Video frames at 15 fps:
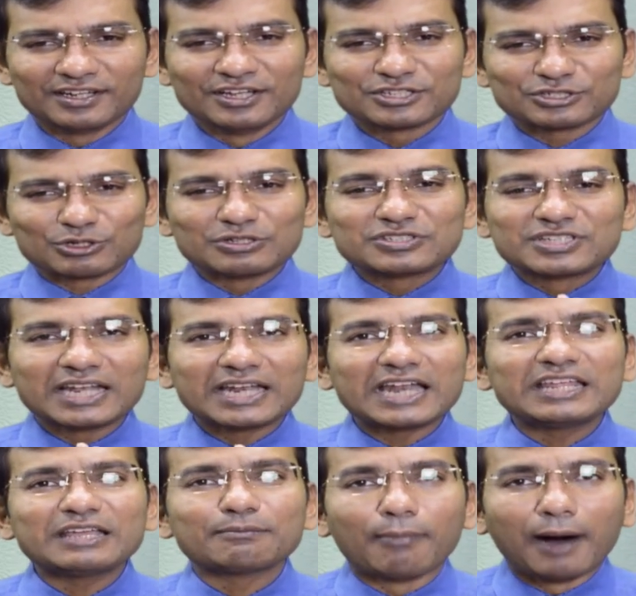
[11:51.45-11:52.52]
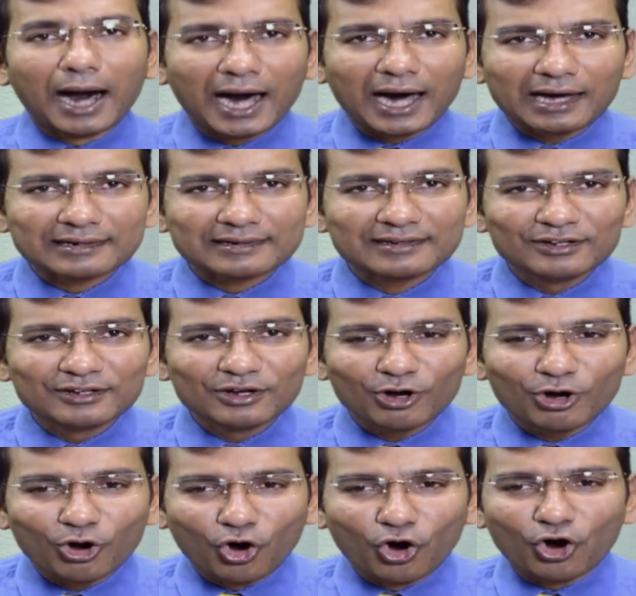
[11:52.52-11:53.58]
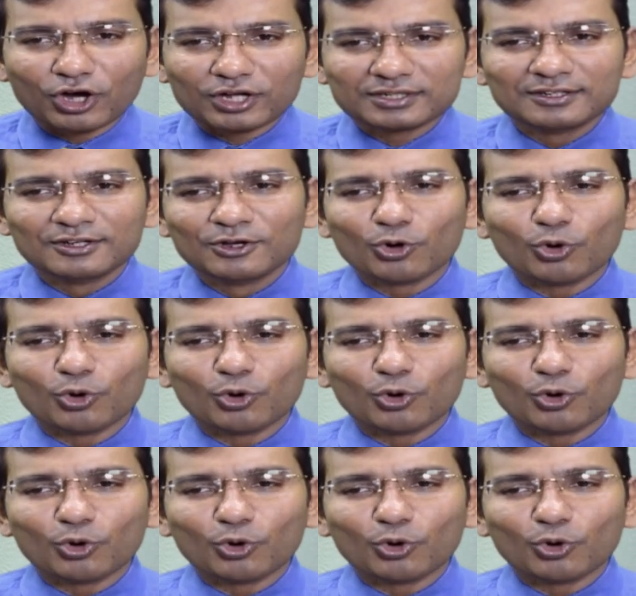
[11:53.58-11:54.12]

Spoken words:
So is there any bar on